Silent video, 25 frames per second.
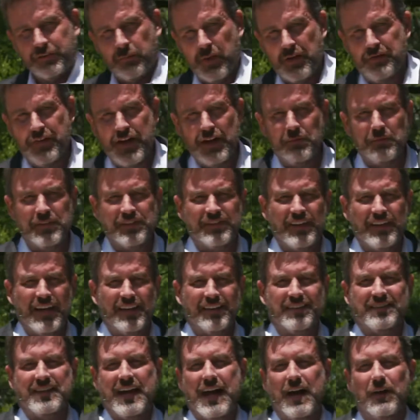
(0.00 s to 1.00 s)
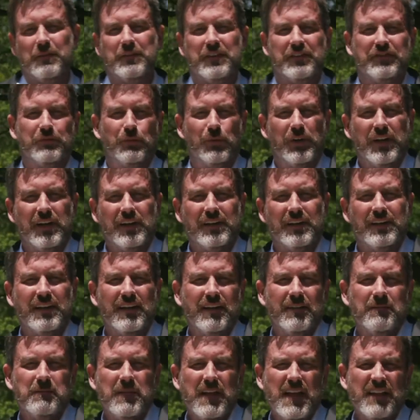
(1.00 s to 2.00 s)
So my family's out of town this week,
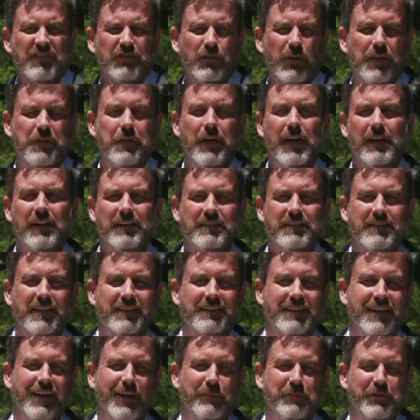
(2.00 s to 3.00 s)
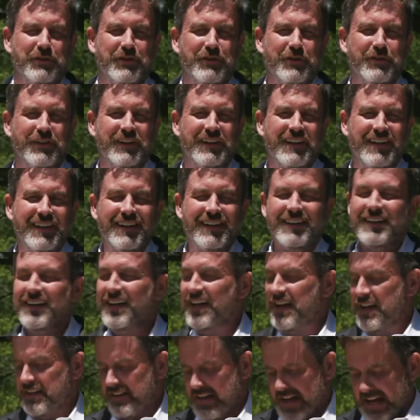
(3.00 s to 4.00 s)
and so I thought I'd take the opportunity
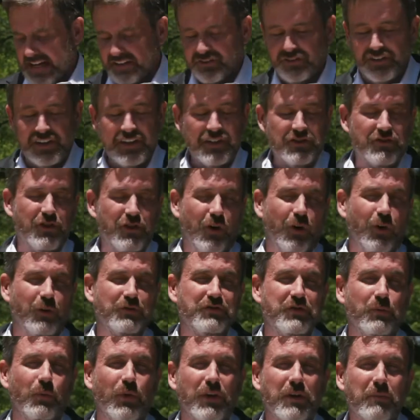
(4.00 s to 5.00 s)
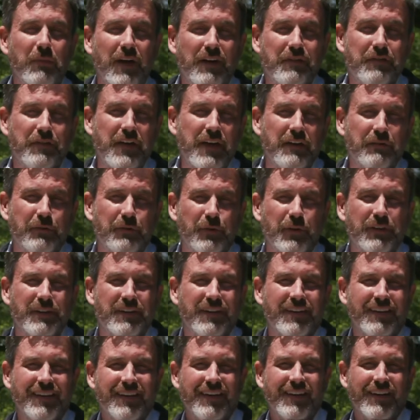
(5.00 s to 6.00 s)
to actually indulge in one of my
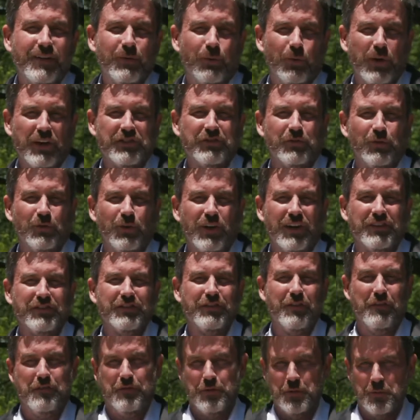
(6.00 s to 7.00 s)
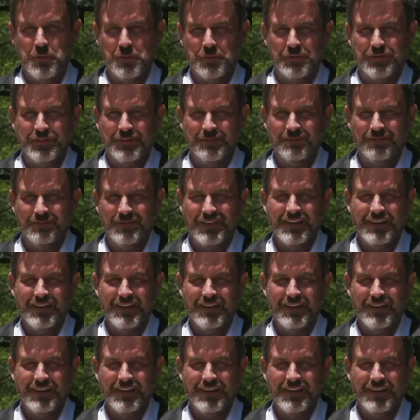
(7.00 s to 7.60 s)
favorite restaurant's foods,